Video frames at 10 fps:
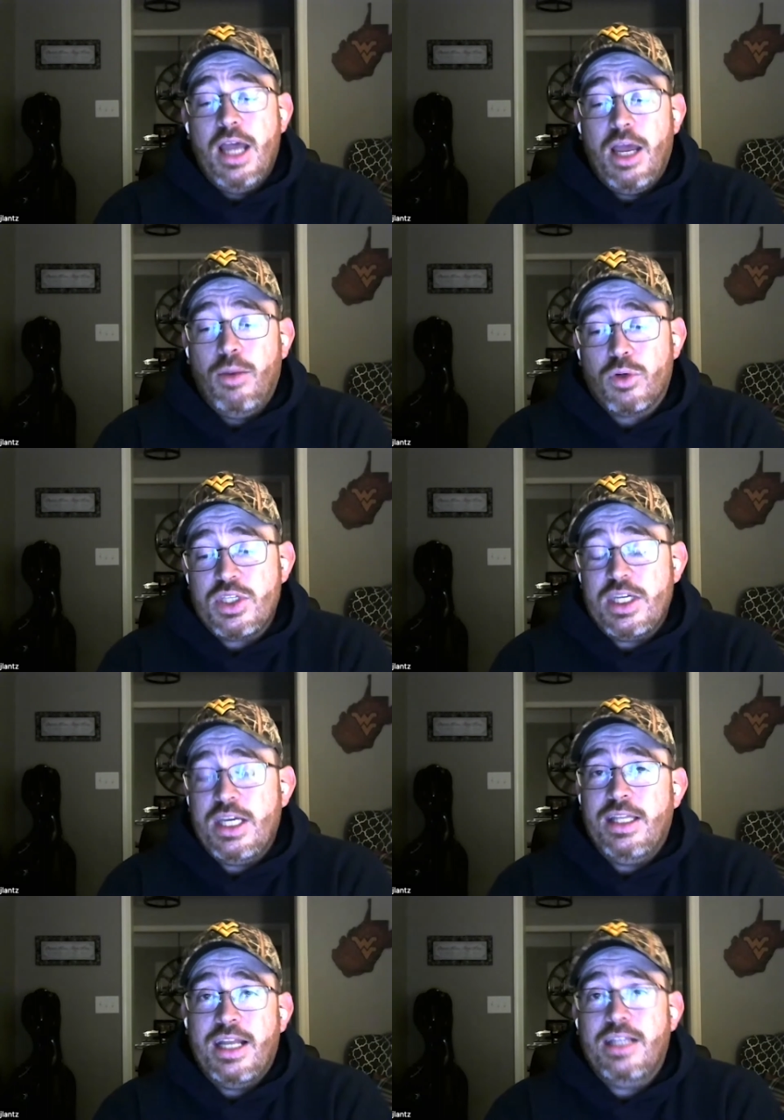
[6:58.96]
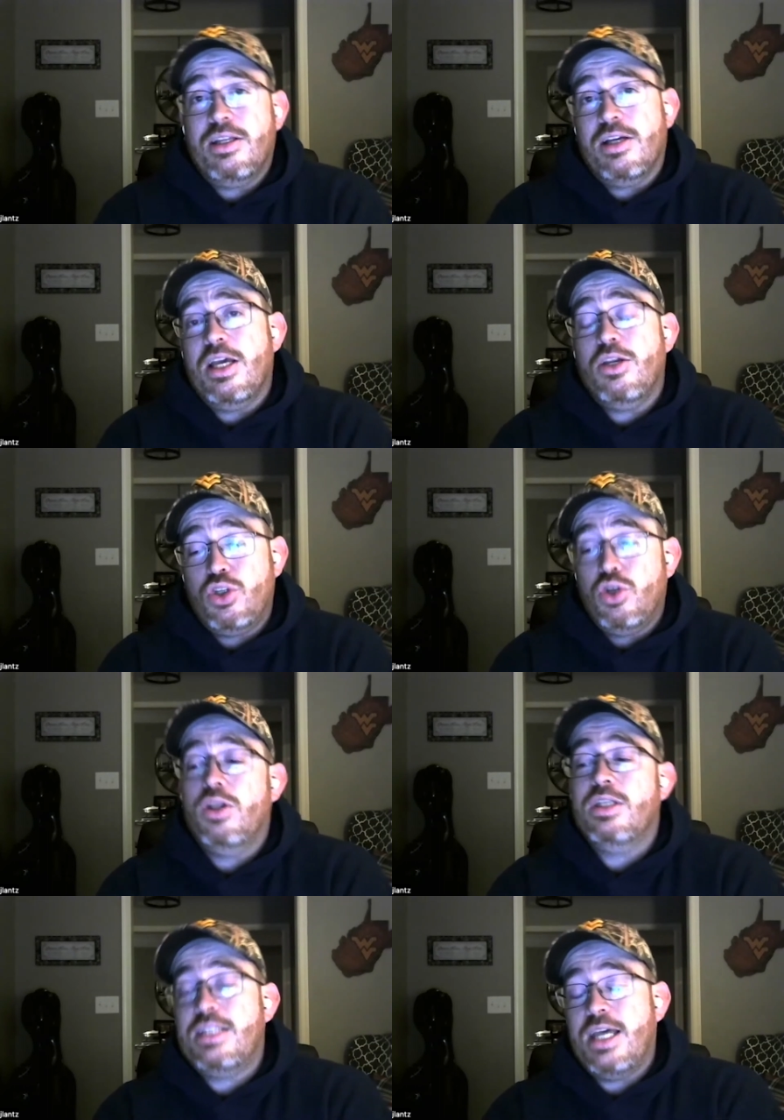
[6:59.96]
and we're seeing that it does. It
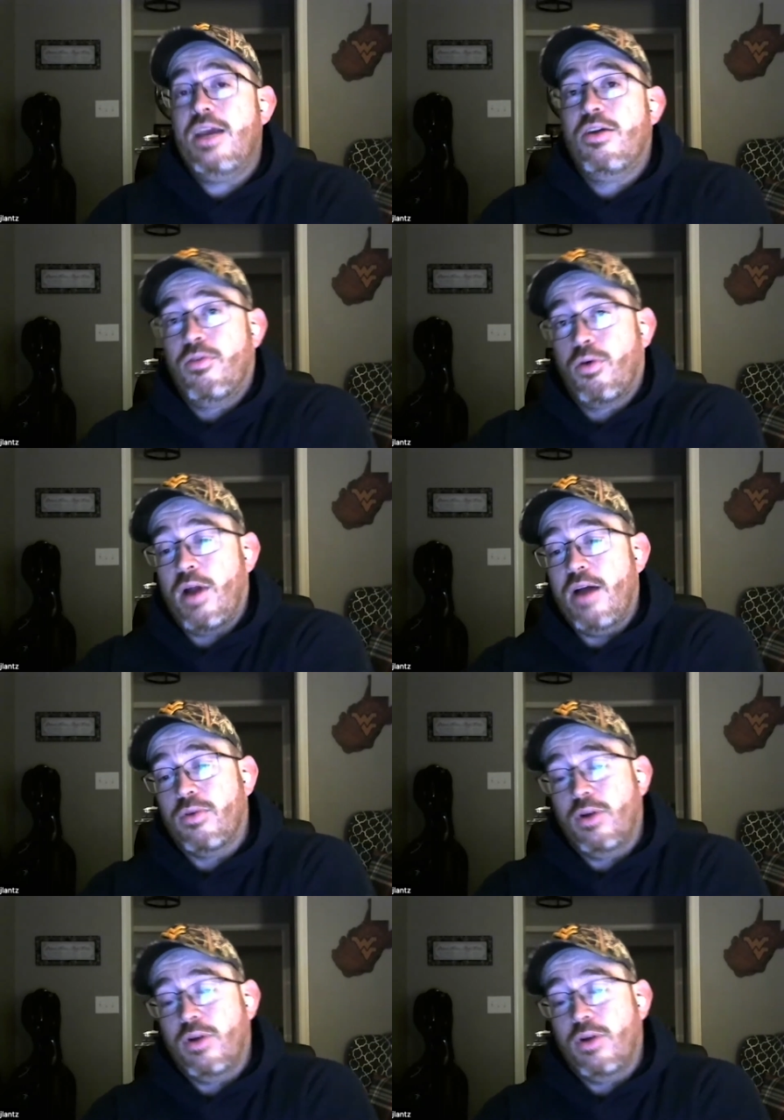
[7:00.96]
shouldn't take forever.